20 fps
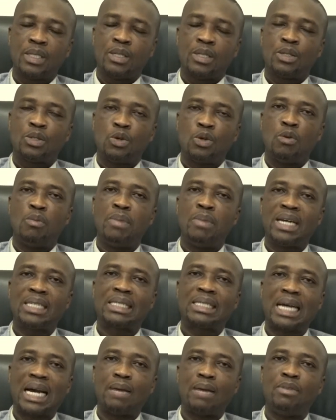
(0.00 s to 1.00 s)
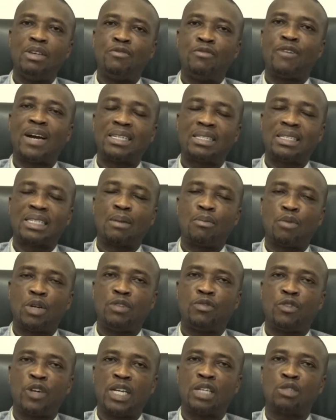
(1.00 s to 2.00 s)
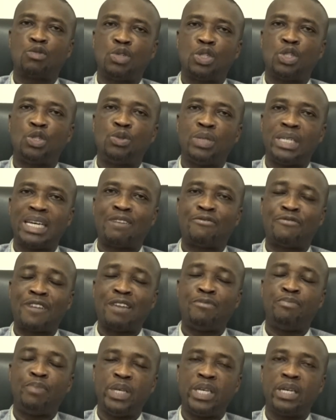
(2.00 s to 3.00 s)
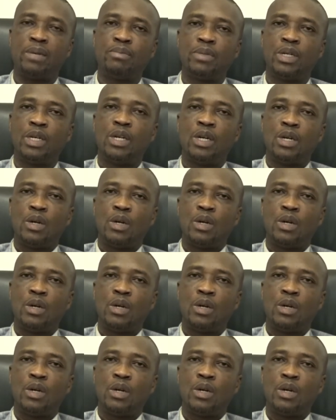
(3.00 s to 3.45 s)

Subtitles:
So make time, invite somebody for next week Tuesday at 5 p.m.